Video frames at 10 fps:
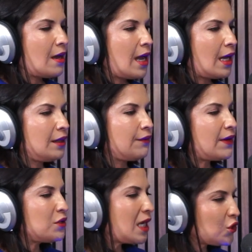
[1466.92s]
At the
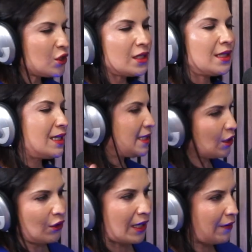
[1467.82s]
foundation, it's
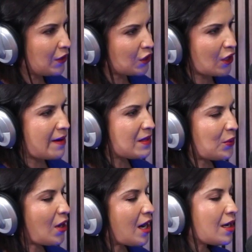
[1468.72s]
still a life insurance
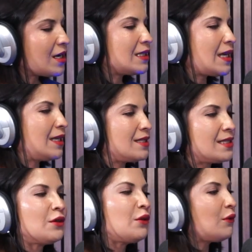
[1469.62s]
product. It's
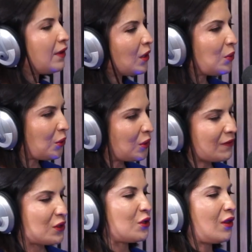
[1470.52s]
still a variable
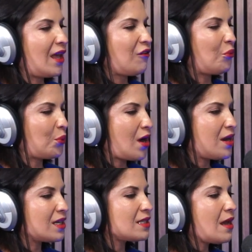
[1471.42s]
universal life
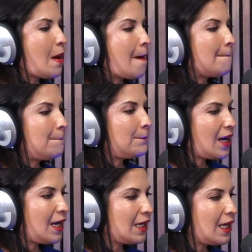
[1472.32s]
product,
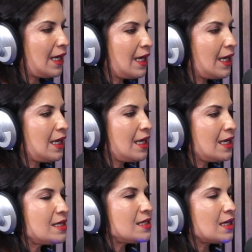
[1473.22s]
but it
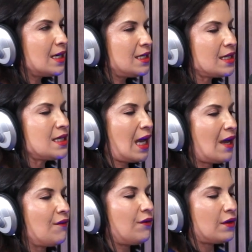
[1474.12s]
does
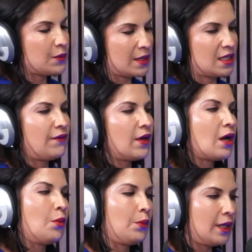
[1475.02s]
have a specific
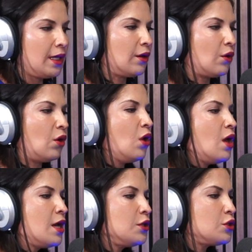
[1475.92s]
appeal
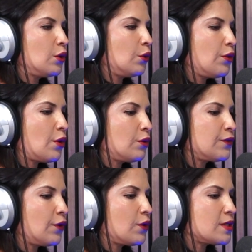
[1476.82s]
to those
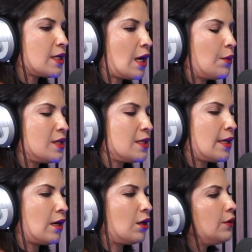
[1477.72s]
folks that I would
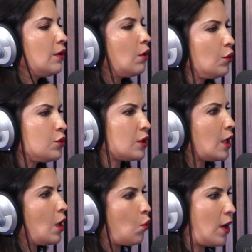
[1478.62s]
say are in the
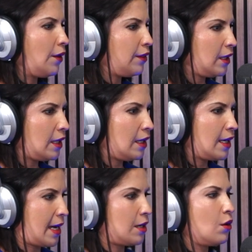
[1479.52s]
ultra wealthy
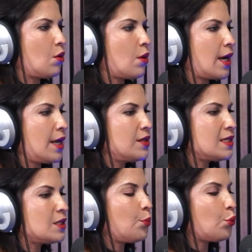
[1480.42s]
category. And this
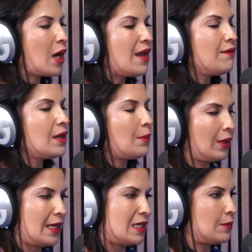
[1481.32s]
is private
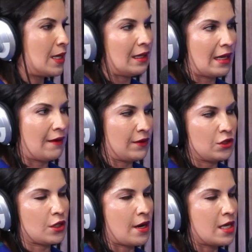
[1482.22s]
placement life
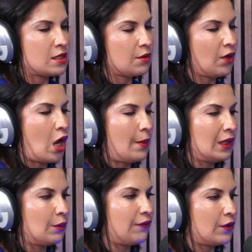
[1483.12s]
insurance,
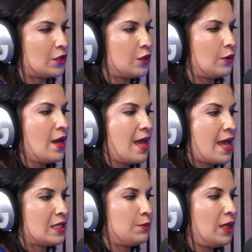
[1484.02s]
commonly referred to
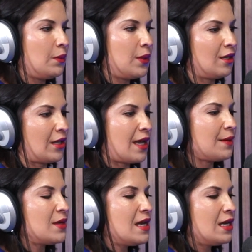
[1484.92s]
as PPLI.
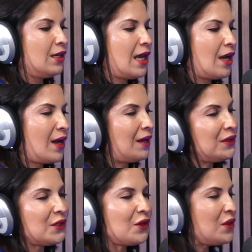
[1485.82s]
Now,
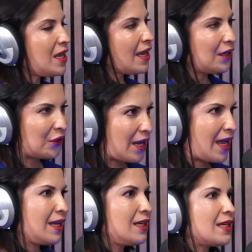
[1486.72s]
out there on the
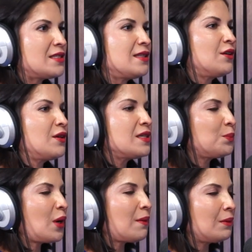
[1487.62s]
internet, as there is
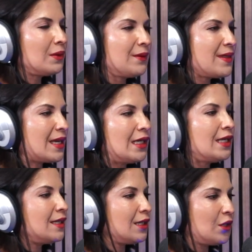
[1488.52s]
probably with
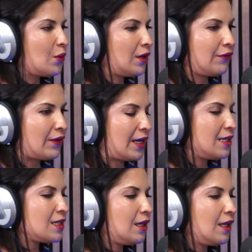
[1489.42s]
anything you want to
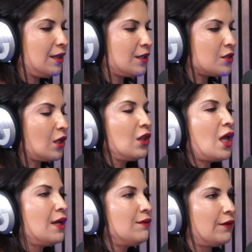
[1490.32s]
find, there's a
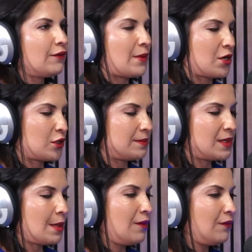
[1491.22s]
lot of information.
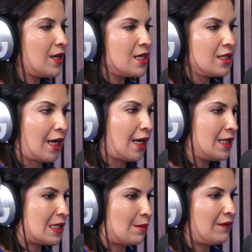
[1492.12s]
Some of it is
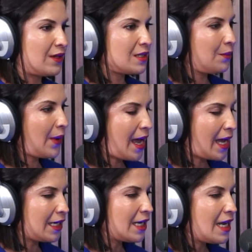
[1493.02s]
good, some of it is
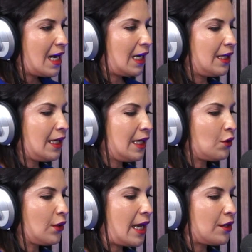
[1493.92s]
bad. I think
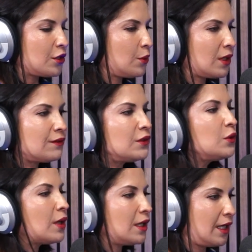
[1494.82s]
it'll cater to whatever you
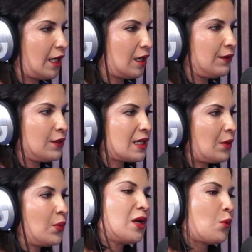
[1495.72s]
want to hear. If you
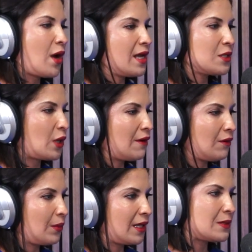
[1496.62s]
type in, why is
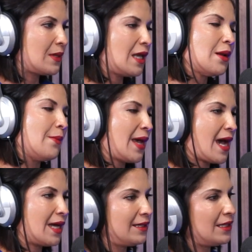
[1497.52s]
private placement
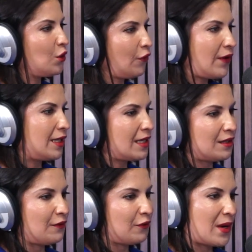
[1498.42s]
bad? Then you'll find that
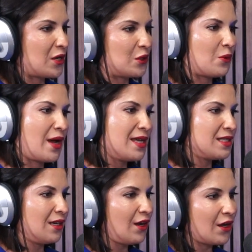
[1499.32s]
information. Why is
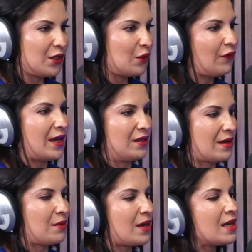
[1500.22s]
it good? You'll find
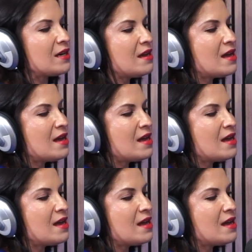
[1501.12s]
that, right?